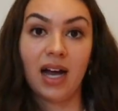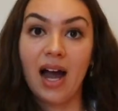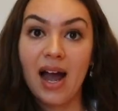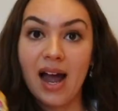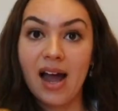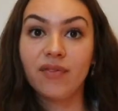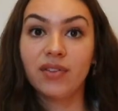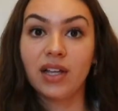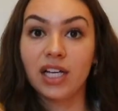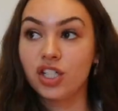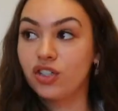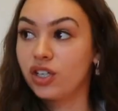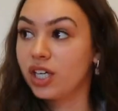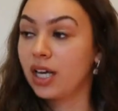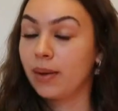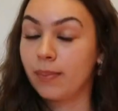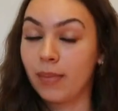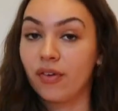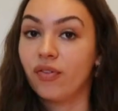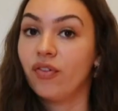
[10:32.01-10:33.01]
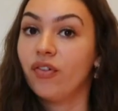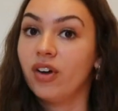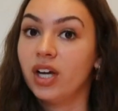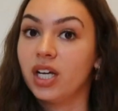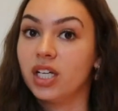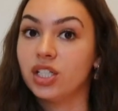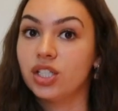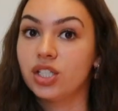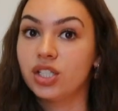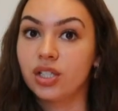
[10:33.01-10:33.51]
I have that drink in my
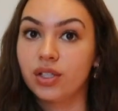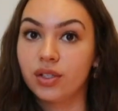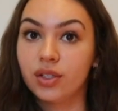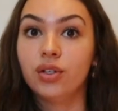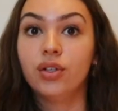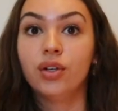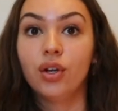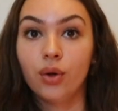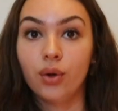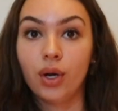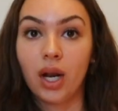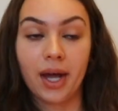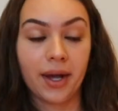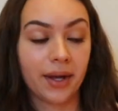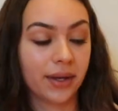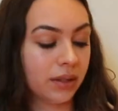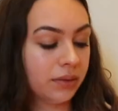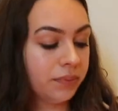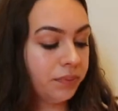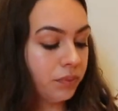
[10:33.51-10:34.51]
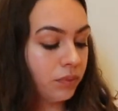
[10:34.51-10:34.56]
fridge, no lie.